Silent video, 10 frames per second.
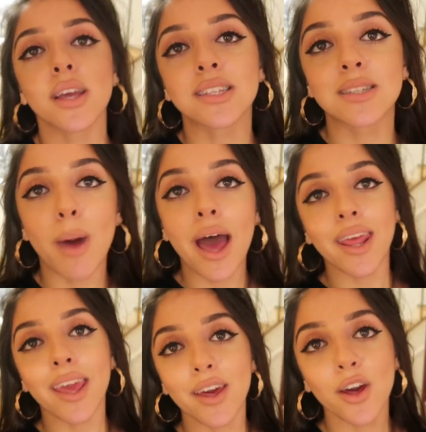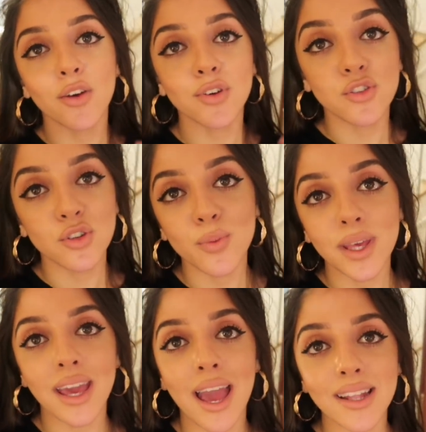is spanning over two
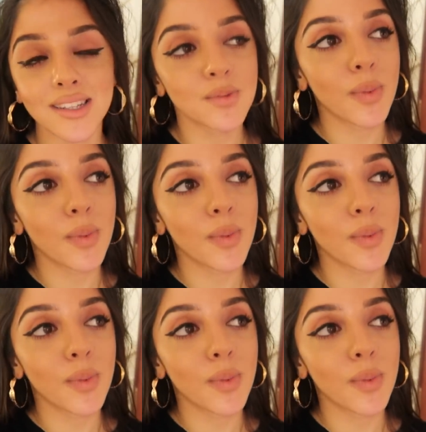weekends,